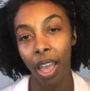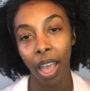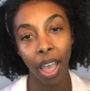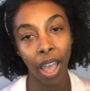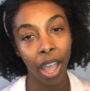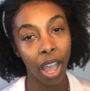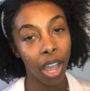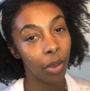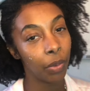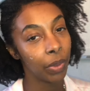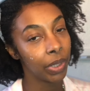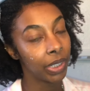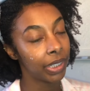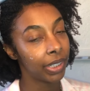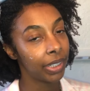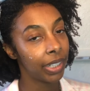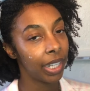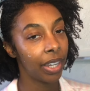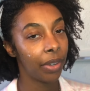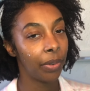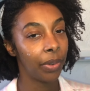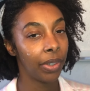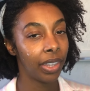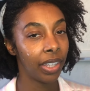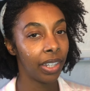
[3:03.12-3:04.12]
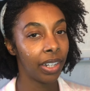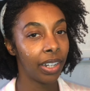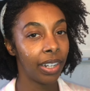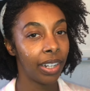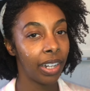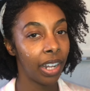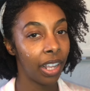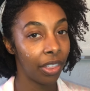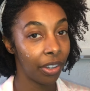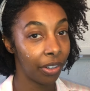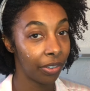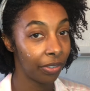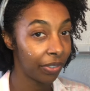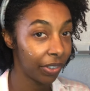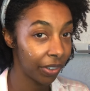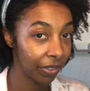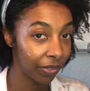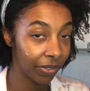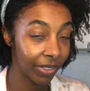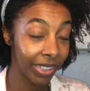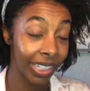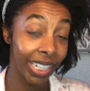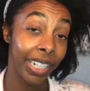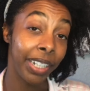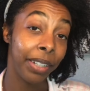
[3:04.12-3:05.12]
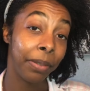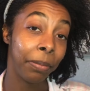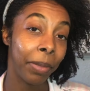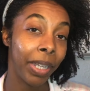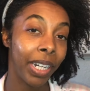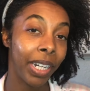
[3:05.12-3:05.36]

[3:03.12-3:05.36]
I would say within another fifteen